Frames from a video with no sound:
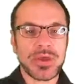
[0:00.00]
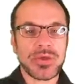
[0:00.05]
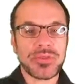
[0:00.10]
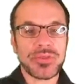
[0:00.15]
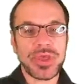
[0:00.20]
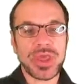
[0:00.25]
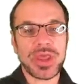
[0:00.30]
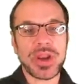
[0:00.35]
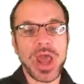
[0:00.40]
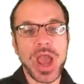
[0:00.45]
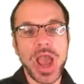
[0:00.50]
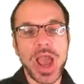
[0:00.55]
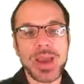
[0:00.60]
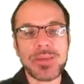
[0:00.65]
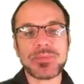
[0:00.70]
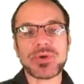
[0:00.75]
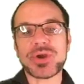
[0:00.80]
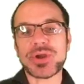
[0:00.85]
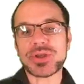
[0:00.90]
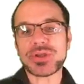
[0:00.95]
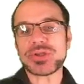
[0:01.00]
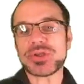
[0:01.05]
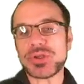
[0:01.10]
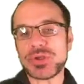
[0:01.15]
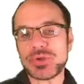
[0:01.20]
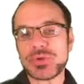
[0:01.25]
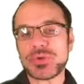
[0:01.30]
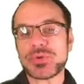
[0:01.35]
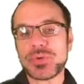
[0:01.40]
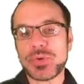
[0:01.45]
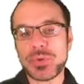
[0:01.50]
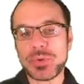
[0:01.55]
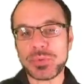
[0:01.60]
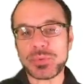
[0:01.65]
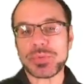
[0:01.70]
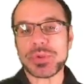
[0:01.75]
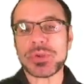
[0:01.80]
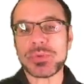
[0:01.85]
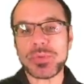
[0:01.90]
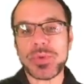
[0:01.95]
then I'm going to
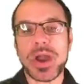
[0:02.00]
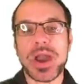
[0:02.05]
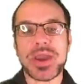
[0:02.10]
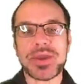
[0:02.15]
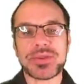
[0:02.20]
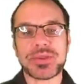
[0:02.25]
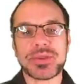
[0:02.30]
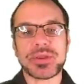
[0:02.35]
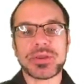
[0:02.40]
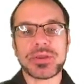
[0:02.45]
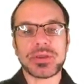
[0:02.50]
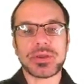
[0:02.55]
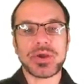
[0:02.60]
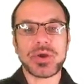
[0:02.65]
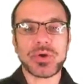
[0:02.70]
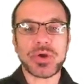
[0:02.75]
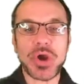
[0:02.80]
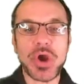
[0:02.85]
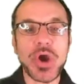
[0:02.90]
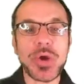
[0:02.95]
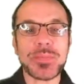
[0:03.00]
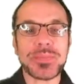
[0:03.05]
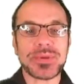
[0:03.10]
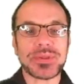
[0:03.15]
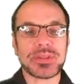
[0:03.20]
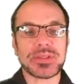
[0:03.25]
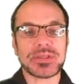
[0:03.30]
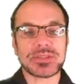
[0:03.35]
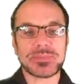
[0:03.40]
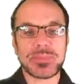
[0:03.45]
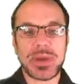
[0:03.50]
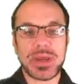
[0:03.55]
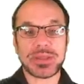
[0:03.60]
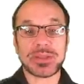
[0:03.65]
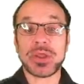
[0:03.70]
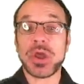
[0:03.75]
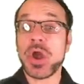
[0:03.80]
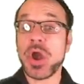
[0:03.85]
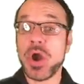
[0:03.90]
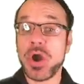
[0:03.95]
rewrite or copy this byte.
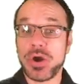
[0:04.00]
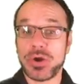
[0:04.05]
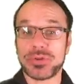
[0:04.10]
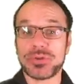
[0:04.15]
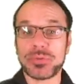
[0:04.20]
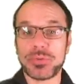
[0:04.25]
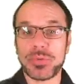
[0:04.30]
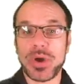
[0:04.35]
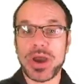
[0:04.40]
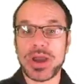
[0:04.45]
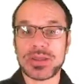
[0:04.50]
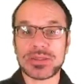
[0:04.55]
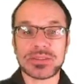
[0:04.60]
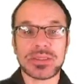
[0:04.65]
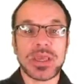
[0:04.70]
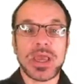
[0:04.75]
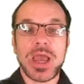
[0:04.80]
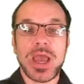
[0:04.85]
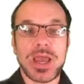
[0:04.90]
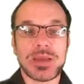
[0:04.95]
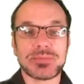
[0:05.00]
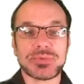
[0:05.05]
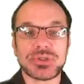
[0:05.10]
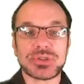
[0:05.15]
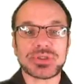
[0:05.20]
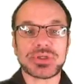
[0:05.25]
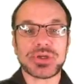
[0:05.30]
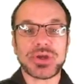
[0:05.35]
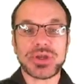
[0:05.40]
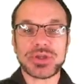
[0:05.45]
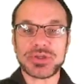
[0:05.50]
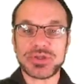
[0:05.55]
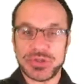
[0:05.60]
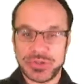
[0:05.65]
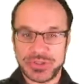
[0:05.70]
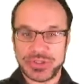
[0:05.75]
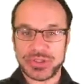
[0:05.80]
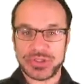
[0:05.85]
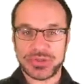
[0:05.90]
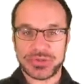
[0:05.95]
Otherwise, I'm just going to
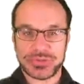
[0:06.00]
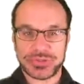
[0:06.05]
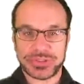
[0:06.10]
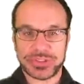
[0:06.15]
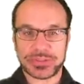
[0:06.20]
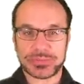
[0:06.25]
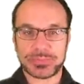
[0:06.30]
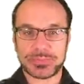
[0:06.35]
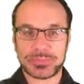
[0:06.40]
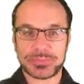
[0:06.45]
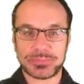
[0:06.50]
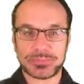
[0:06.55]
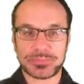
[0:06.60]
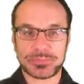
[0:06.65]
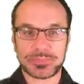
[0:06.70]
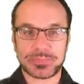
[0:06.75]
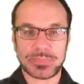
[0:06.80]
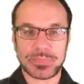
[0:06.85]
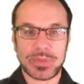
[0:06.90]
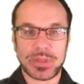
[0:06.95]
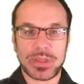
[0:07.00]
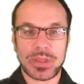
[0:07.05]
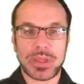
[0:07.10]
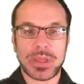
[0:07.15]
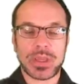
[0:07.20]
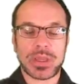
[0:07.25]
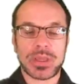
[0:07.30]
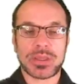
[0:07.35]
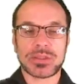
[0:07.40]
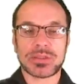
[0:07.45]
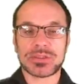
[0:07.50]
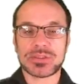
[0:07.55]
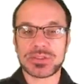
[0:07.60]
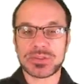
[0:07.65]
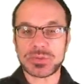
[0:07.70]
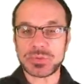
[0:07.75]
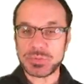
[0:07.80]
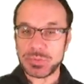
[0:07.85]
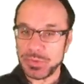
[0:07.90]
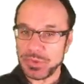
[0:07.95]
ignore it. This
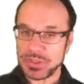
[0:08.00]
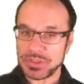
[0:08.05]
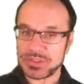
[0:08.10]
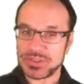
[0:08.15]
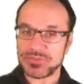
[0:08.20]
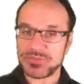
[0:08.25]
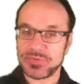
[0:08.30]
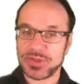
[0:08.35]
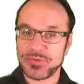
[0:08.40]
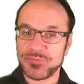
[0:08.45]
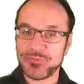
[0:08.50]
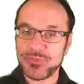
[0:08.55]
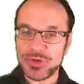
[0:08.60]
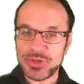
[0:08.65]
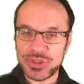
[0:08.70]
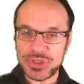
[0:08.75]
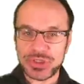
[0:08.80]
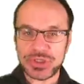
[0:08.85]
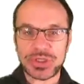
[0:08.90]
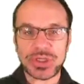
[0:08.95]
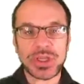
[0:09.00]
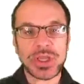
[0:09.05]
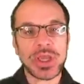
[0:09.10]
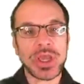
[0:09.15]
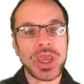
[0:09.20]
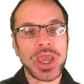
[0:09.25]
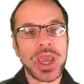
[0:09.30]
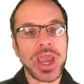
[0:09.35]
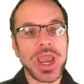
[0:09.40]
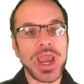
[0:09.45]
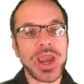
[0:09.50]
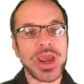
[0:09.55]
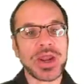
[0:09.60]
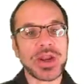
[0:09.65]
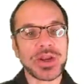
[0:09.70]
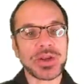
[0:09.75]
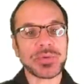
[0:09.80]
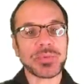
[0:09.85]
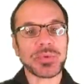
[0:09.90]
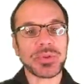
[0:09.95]
is relatively efficient,
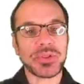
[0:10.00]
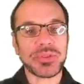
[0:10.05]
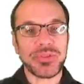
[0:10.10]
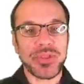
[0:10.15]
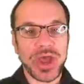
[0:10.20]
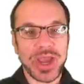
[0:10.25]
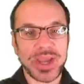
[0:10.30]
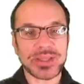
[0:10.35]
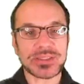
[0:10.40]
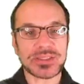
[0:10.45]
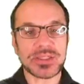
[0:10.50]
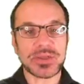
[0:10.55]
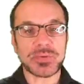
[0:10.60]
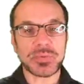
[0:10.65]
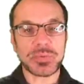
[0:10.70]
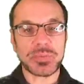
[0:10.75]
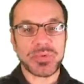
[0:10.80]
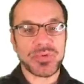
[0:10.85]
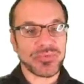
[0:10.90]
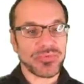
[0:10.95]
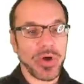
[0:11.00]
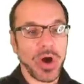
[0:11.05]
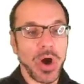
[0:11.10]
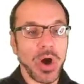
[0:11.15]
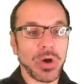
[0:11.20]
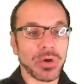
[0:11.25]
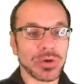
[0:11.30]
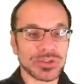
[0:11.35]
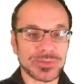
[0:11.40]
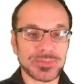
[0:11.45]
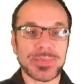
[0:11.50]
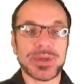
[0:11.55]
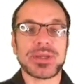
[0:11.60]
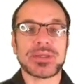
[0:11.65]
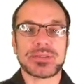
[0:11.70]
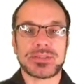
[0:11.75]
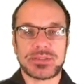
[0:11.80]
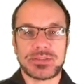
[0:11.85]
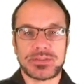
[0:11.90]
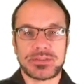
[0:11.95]
and it will nicely remove all
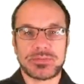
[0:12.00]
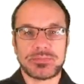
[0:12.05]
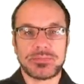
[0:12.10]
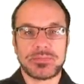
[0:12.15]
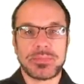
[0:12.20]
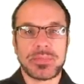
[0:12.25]
spaces.